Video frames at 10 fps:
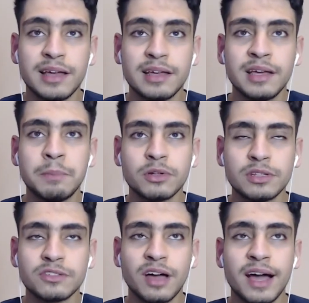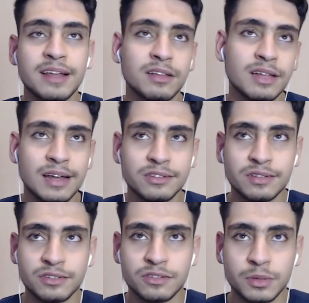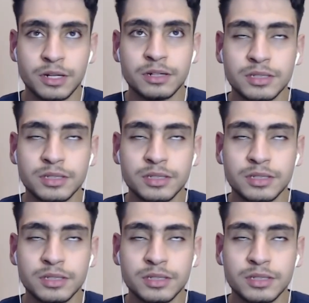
he put this highly on the last list as well.